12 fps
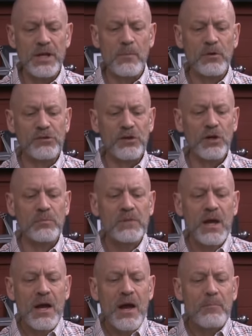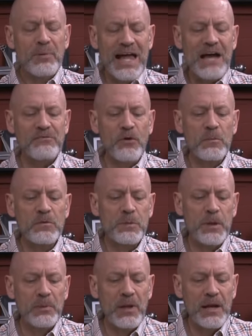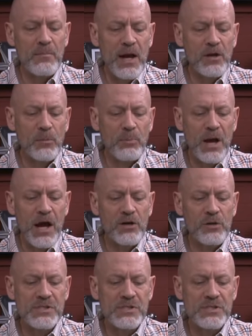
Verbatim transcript: Number two, platforms people like Michael Brown,